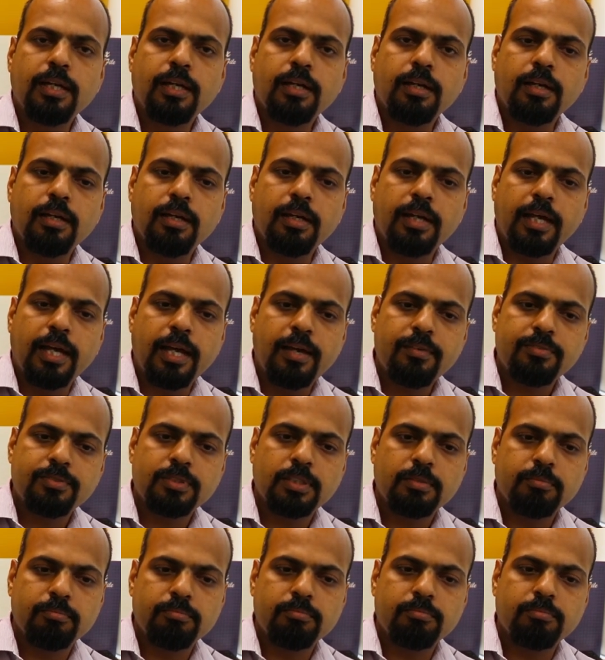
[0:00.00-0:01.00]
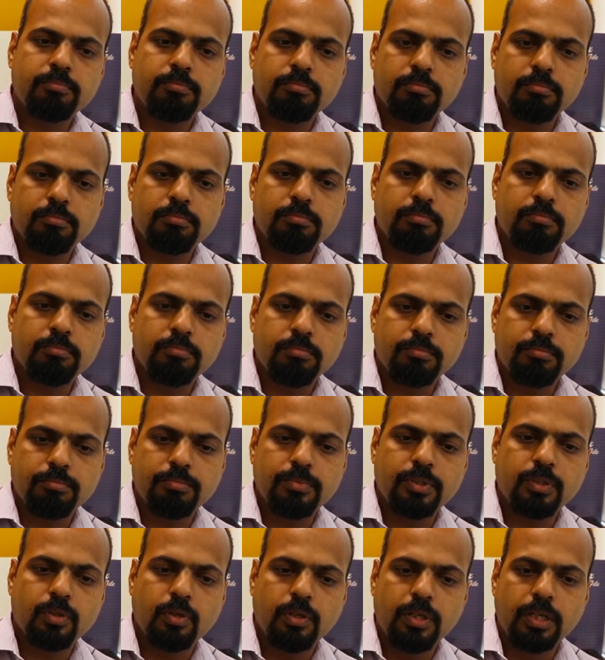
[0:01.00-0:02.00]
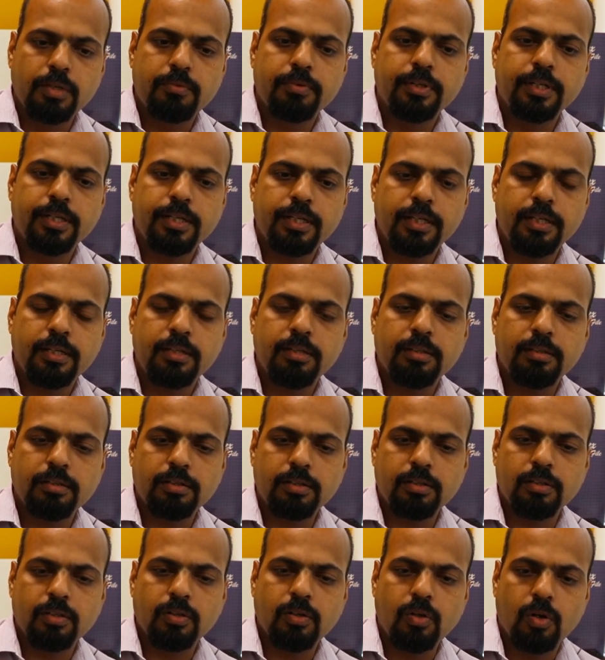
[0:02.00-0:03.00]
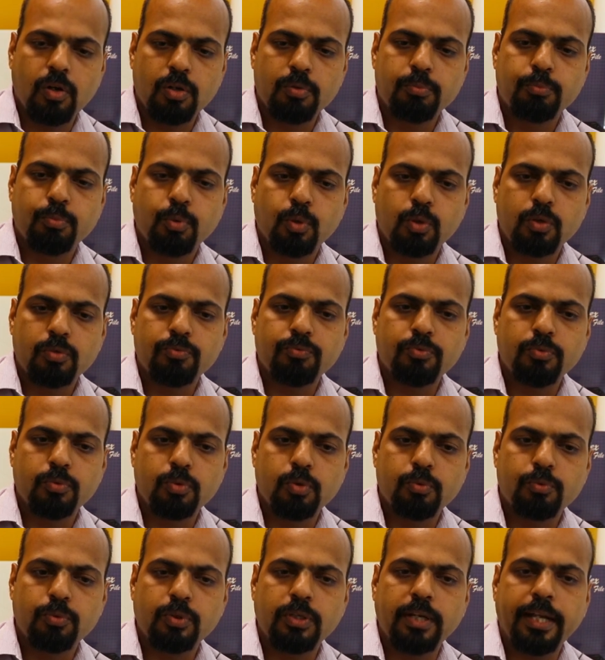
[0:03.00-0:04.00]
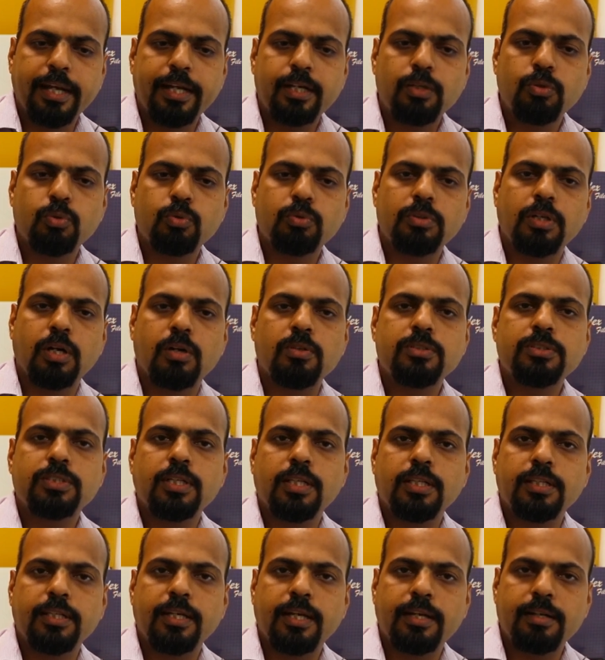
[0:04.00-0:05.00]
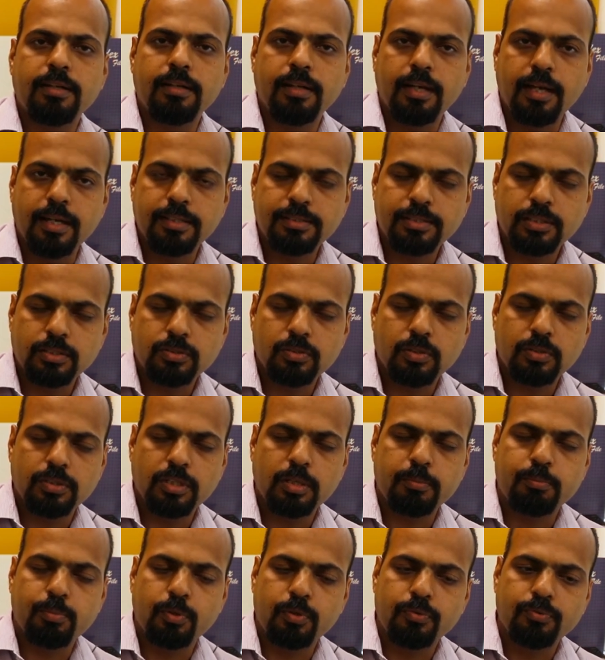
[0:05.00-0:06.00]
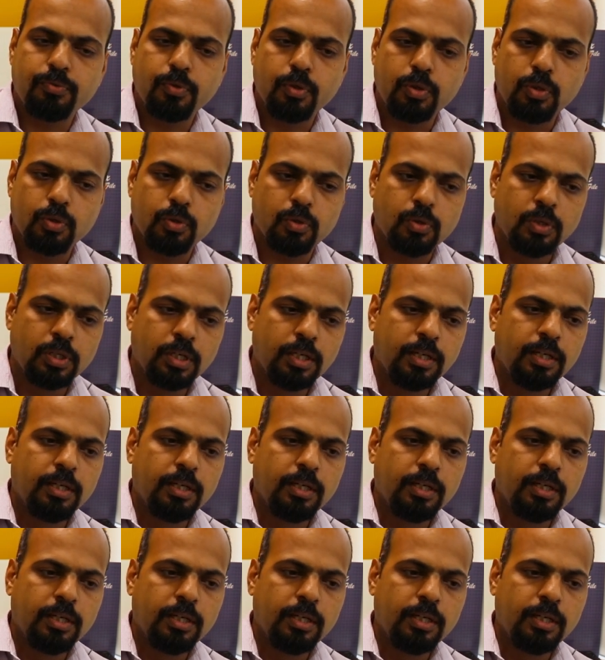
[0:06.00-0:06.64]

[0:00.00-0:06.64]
have some liquidity on board, who would like to downsell their assets or their portfolio.